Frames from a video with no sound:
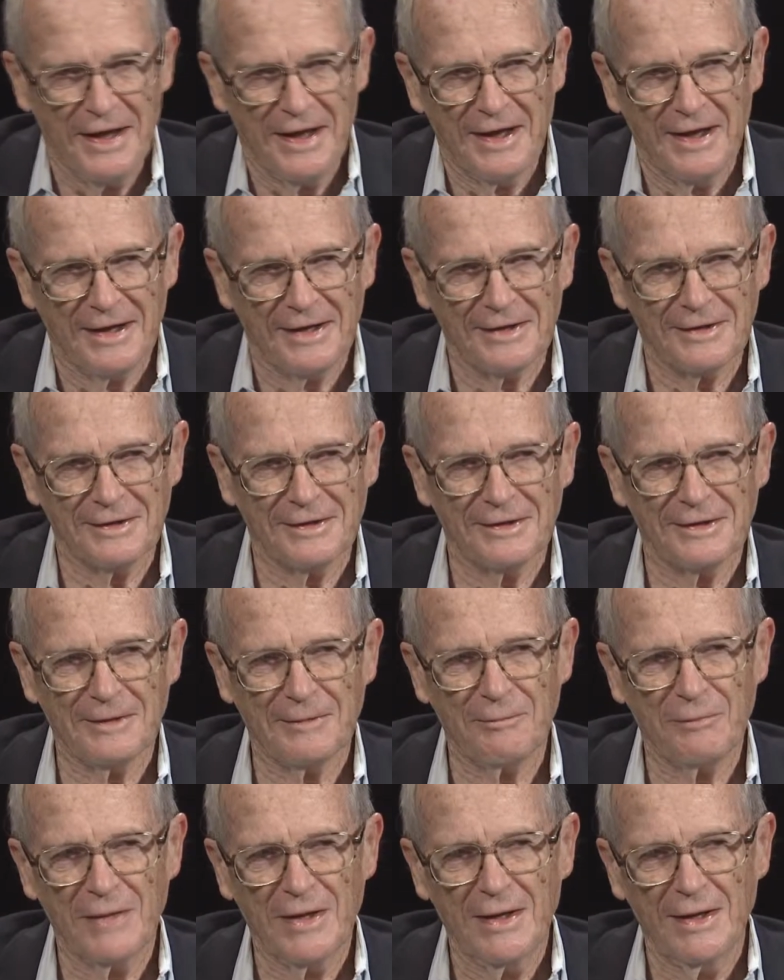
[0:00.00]

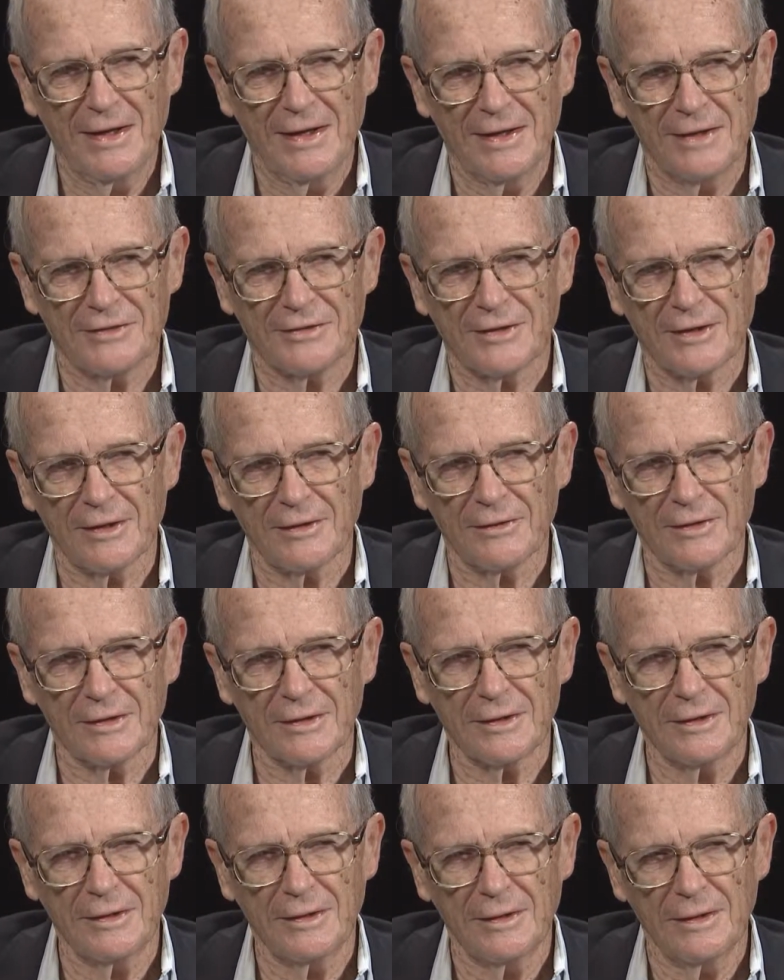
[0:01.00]
And it's on
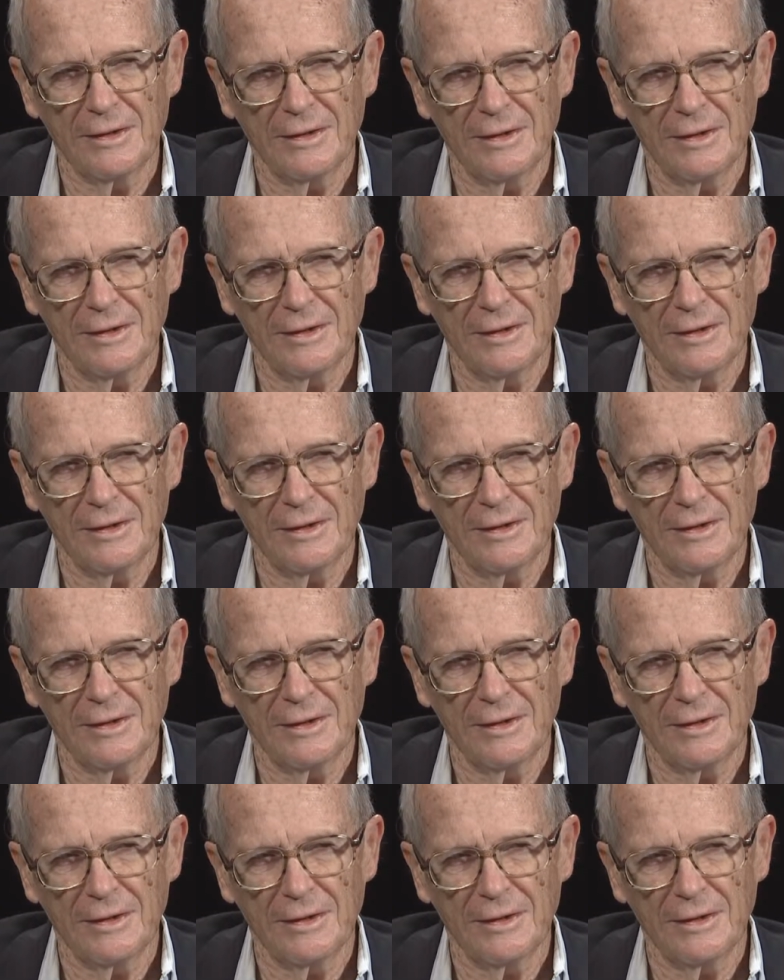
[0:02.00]
the